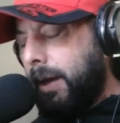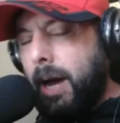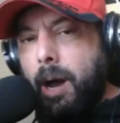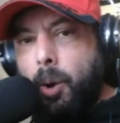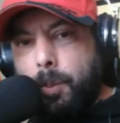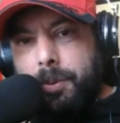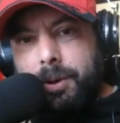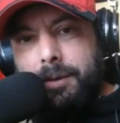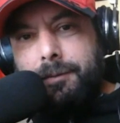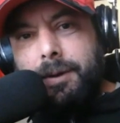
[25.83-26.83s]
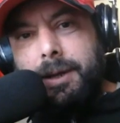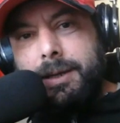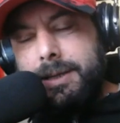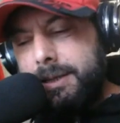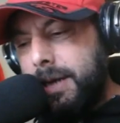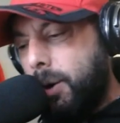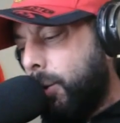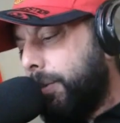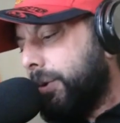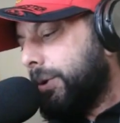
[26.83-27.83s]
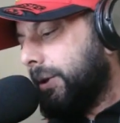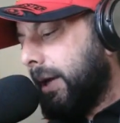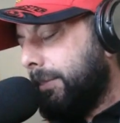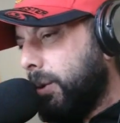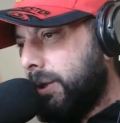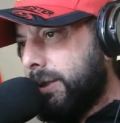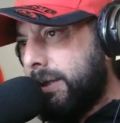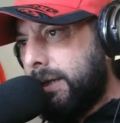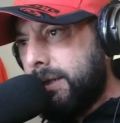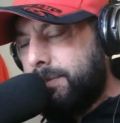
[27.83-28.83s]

I hope you're not feeling dizzy. I hope you took that motion sickness